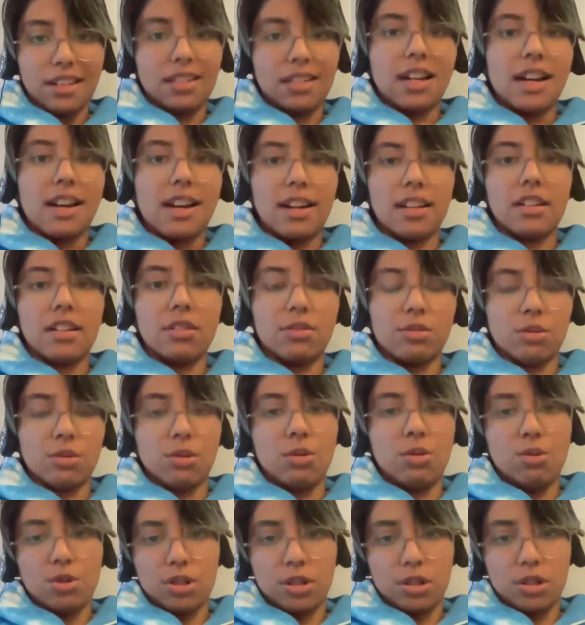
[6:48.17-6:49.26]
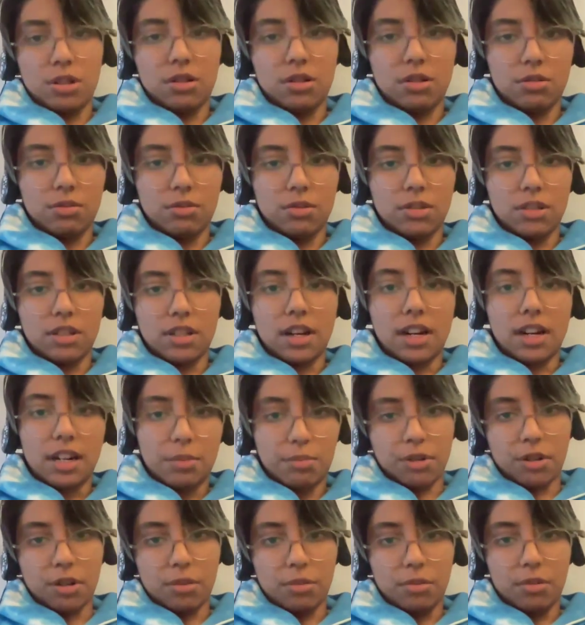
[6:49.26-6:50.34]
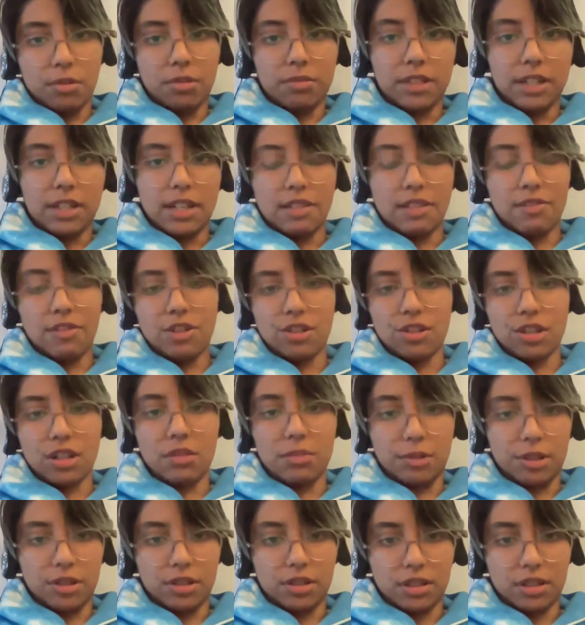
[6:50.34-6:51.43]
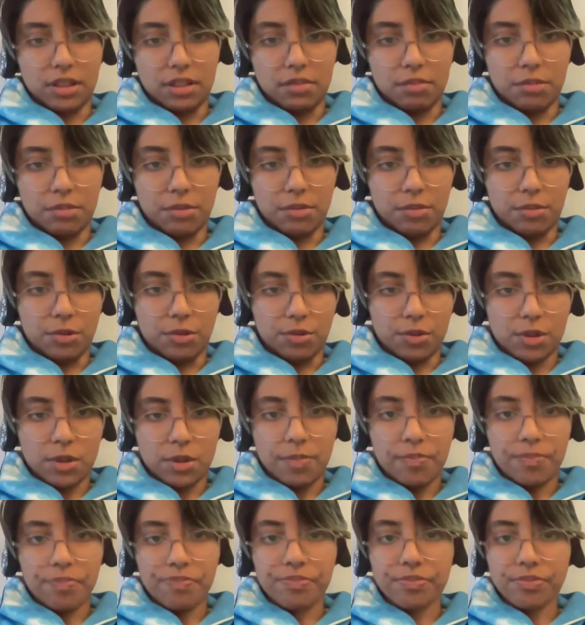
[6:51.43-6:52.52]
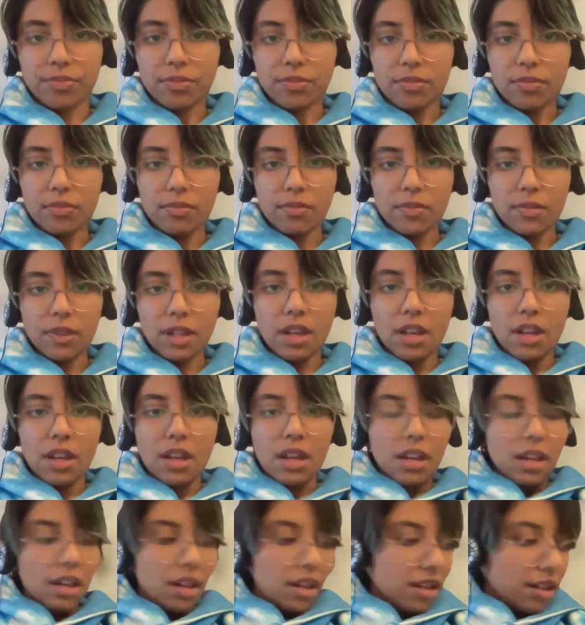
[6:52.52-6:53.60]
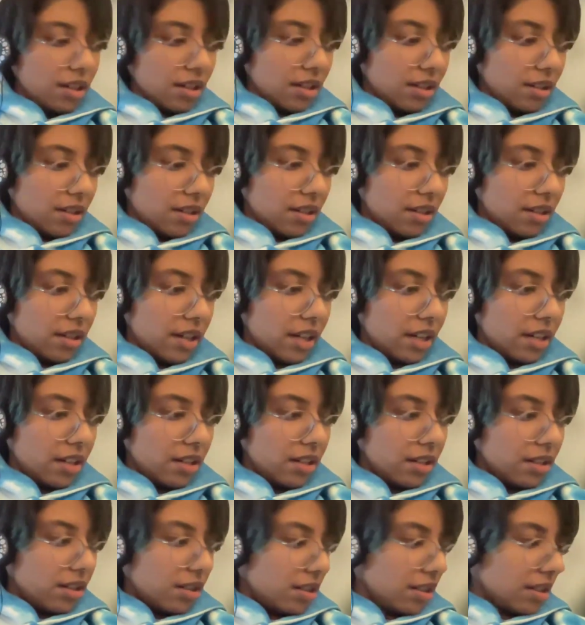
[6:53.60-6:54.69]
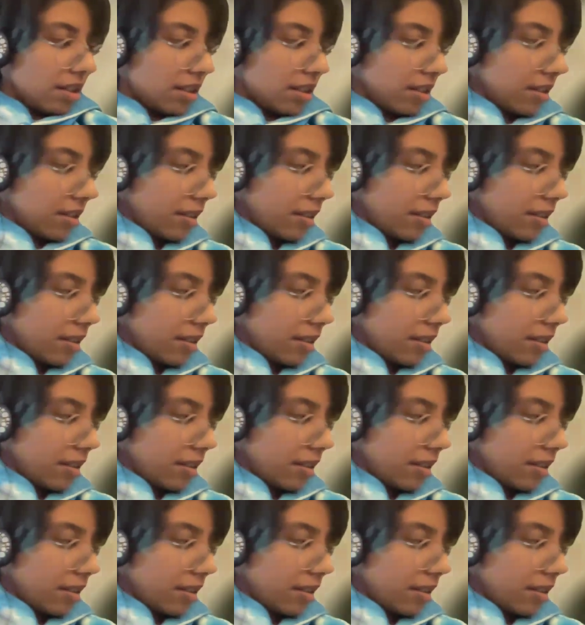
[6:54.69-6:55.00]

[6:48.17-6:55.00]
a radical solution to the hard problem that David Chalmers had proposed. And